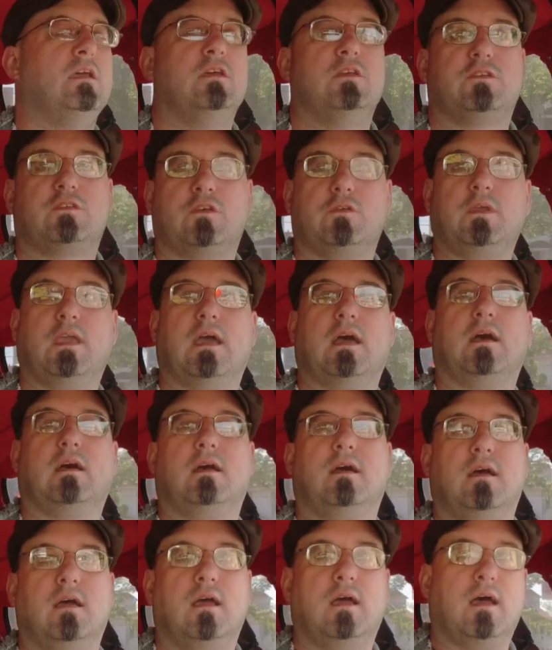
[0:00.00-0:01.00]
So yeah,
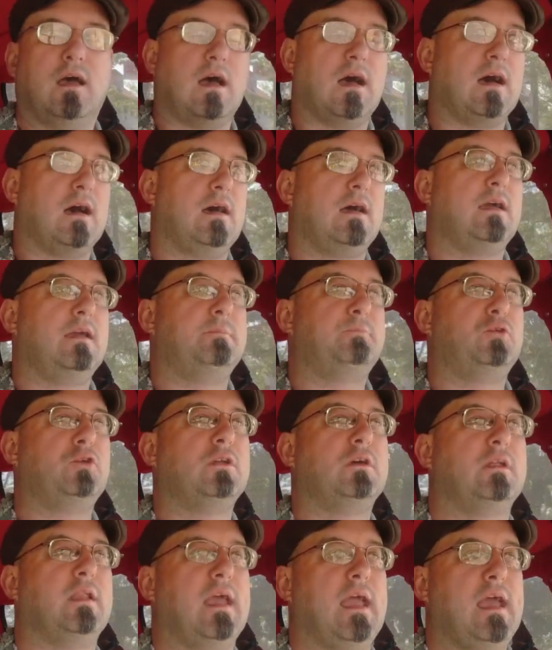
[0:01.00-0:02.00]
I
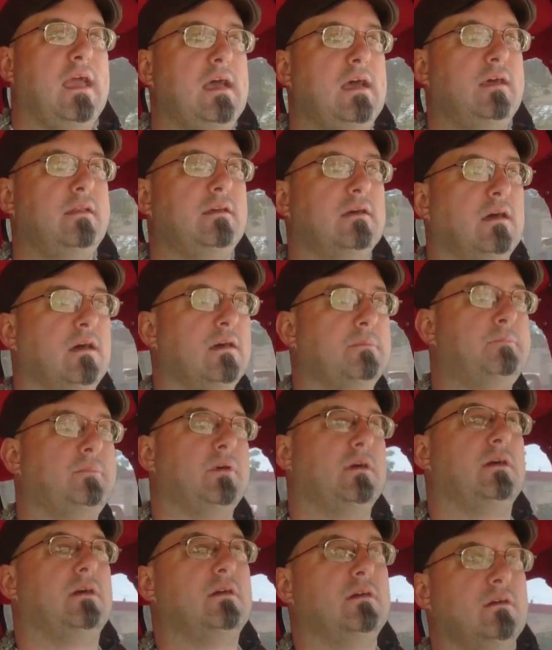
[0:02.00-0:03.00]
put an ad up
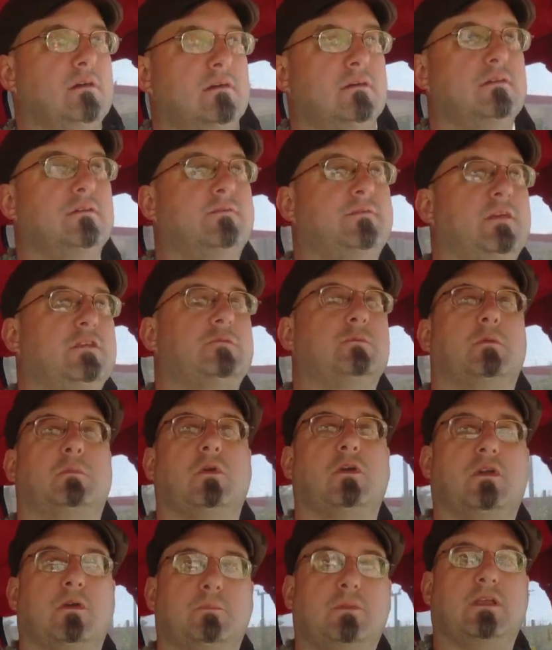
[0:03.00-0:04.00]
on Facebook
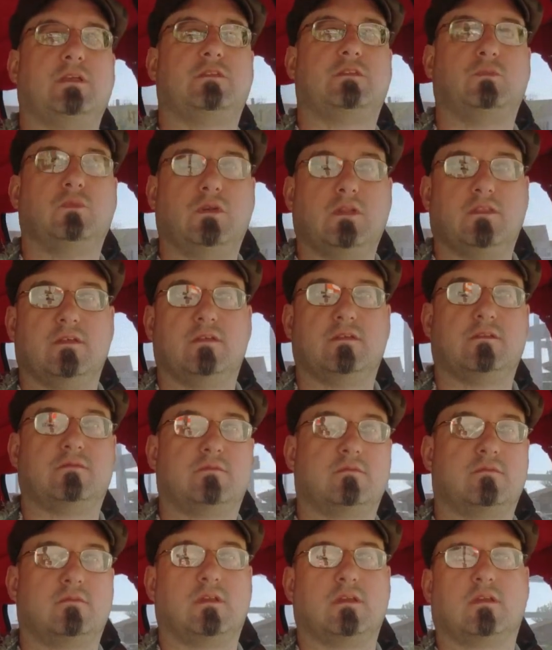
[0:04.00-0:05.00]
Marketplace,
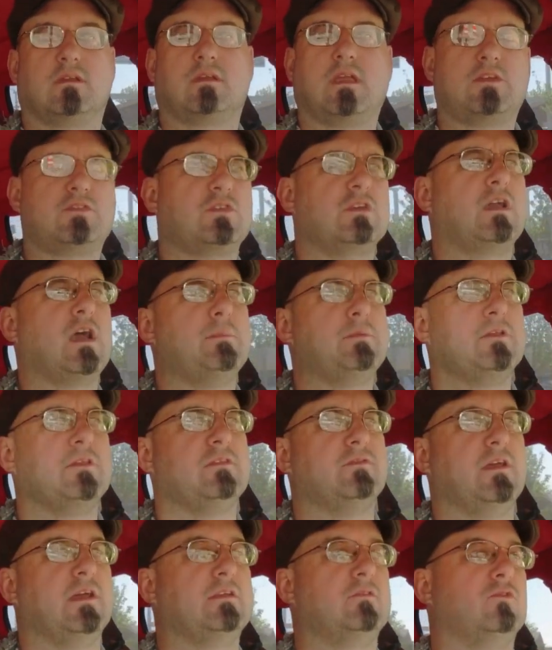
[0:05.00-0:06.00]
actually a couple
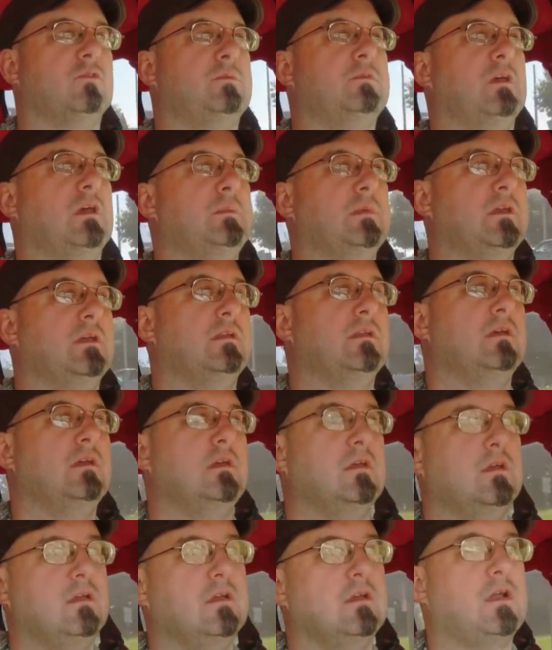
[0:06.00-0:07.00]
of the van groups I'm
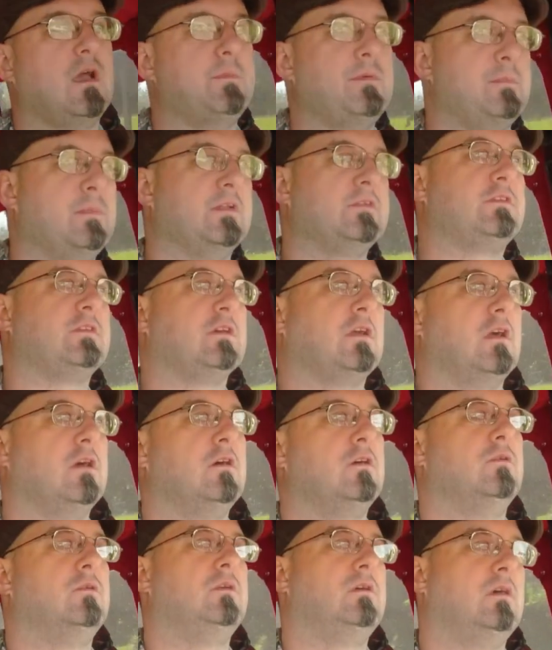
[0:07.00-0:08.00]
in. A couple months
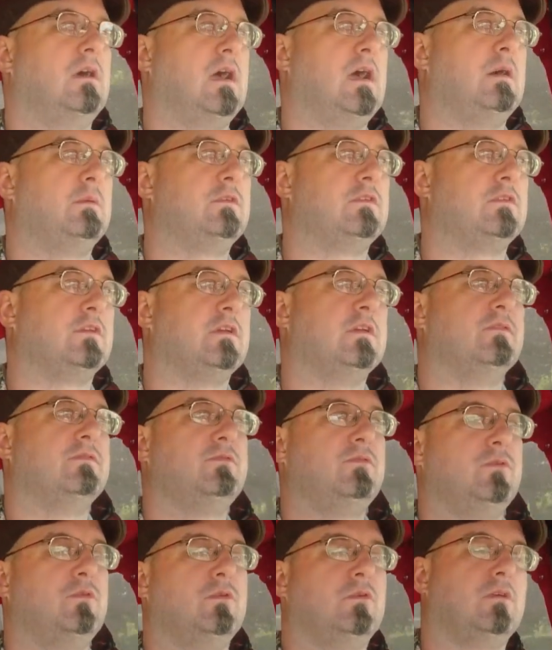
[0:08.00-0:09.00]
ago, I was looking
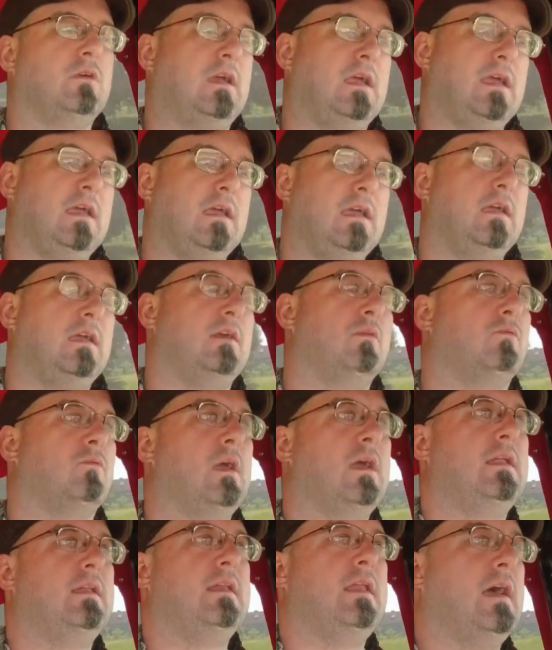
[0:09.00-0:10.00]
for a
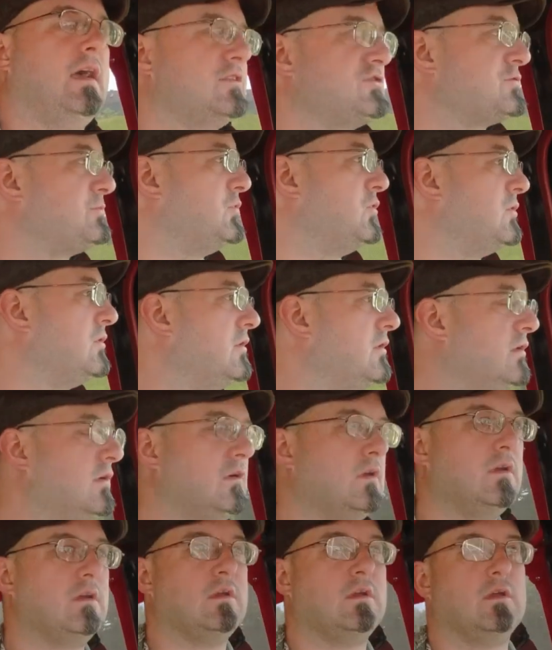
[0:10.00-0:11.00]
red dashboard,
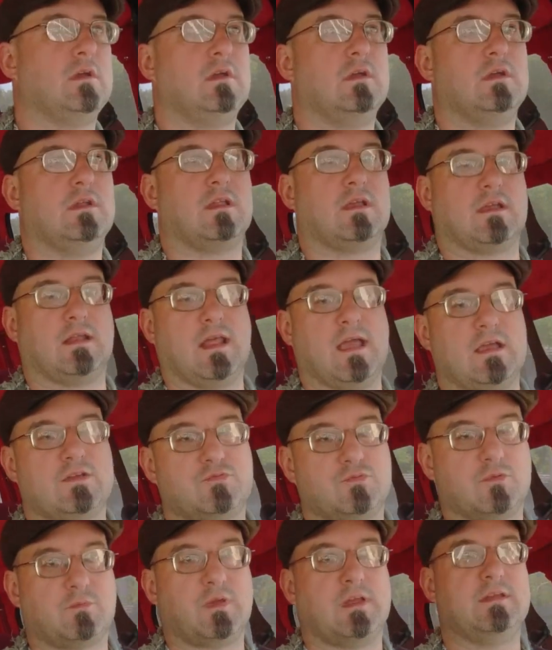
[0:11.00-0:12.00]
like an
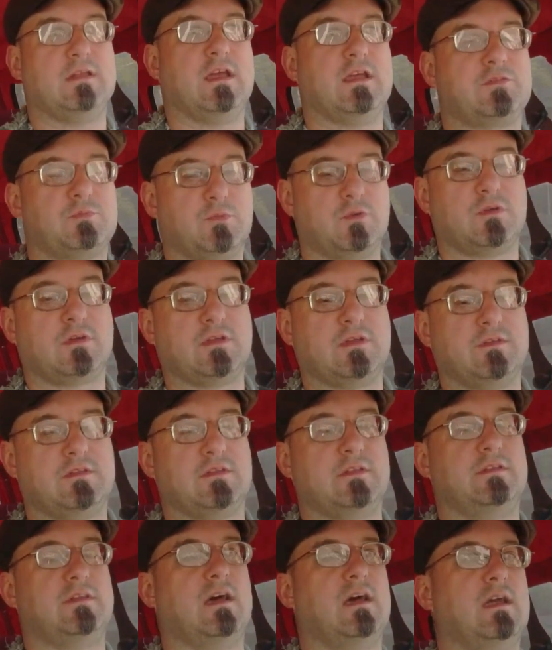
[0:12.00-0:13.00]
actual red dashboard, because
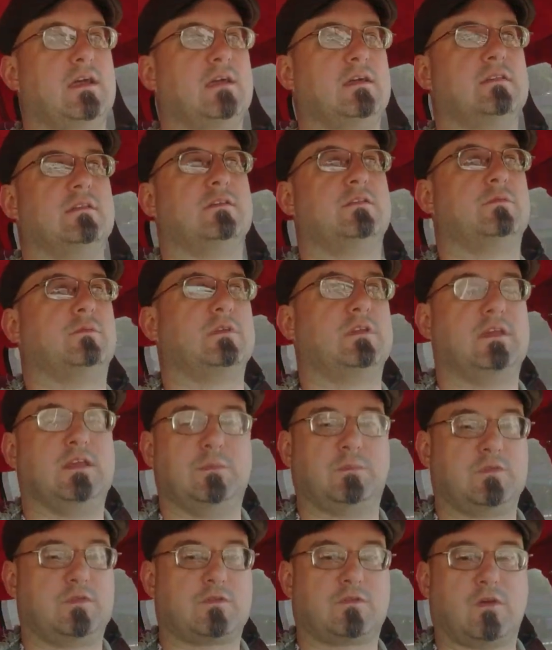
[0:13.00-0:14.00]
the die on this one
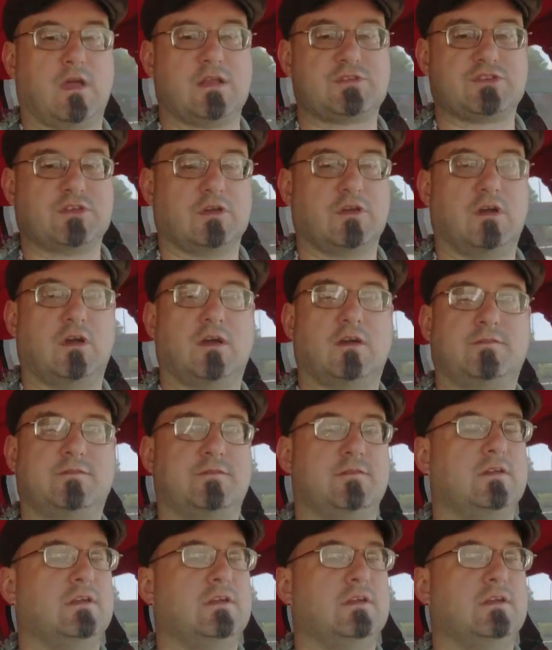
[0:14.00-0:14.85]
keeps scratching off.